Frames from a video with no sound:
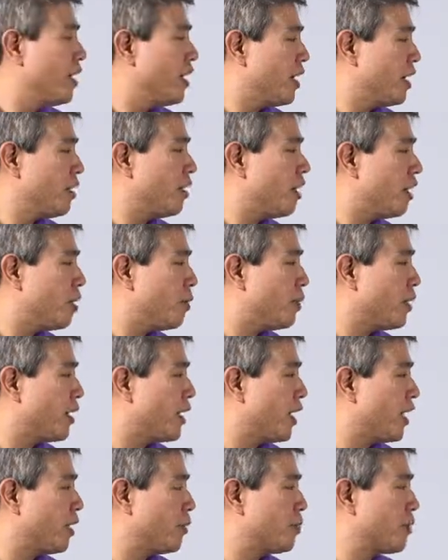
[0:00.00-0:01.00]
In a hardware
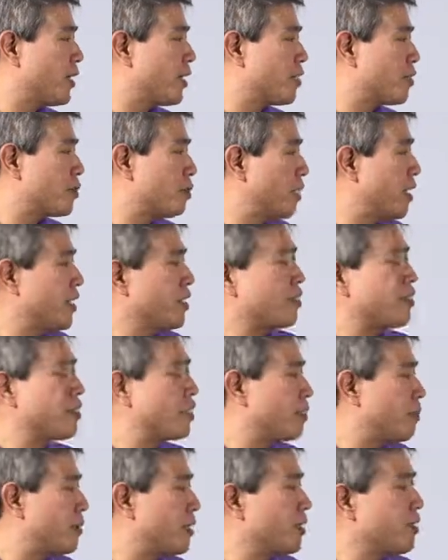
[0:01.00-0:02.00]
calibrated display, there's a
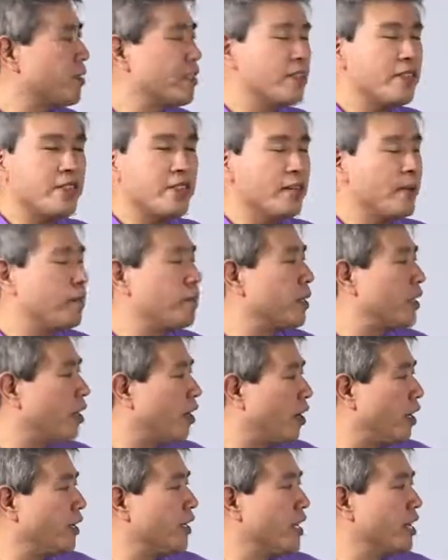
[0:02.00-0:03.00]
computer in a chip, but
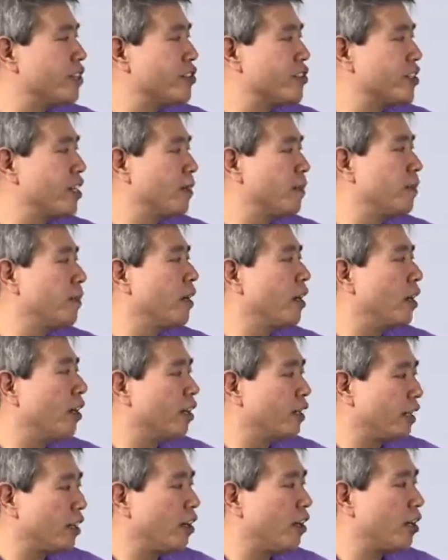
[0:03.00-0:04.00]
on that chip,
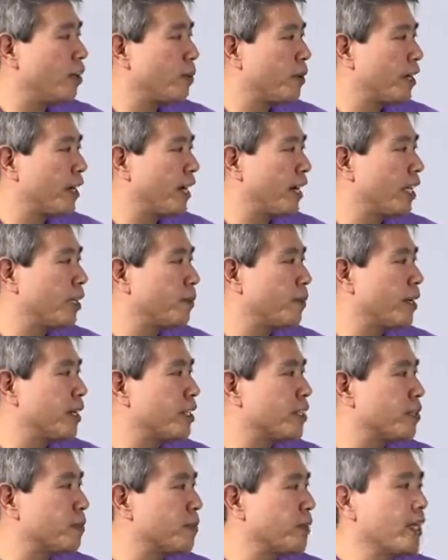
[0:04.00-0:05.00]
on a hardware calibrated
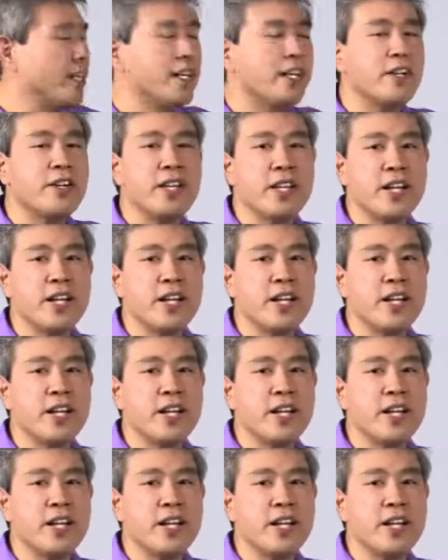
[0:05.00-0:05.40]
display, there